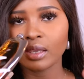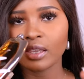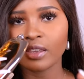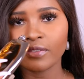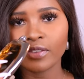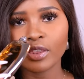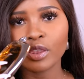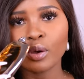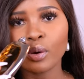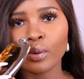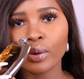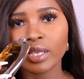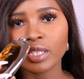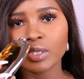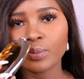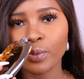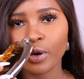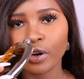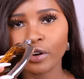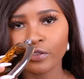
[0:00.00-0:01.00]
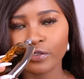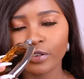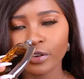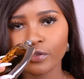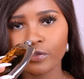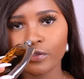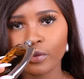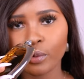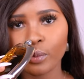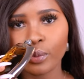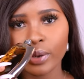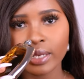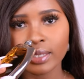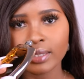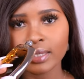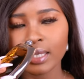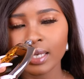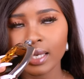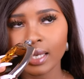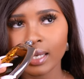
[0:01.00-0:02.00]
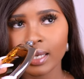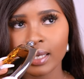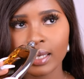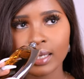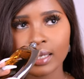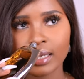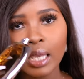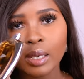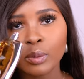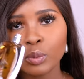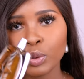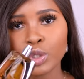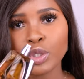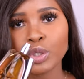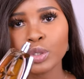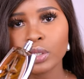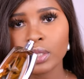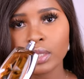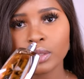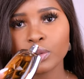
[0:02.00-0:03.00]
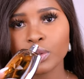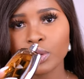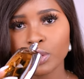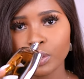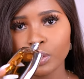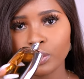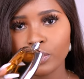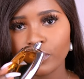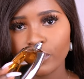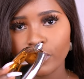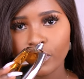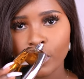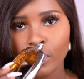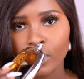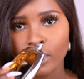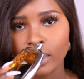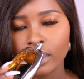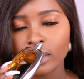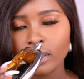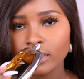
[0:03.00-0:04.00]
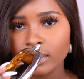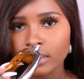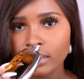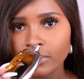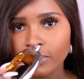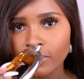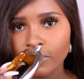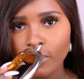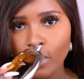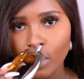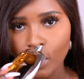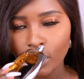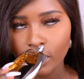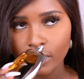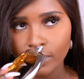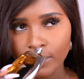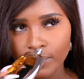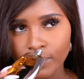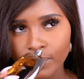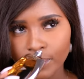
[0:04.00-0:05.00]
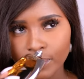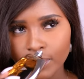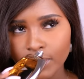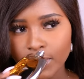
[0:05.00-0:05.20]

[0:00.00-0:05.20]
even though it's perfect for winter, it would still suit for fall.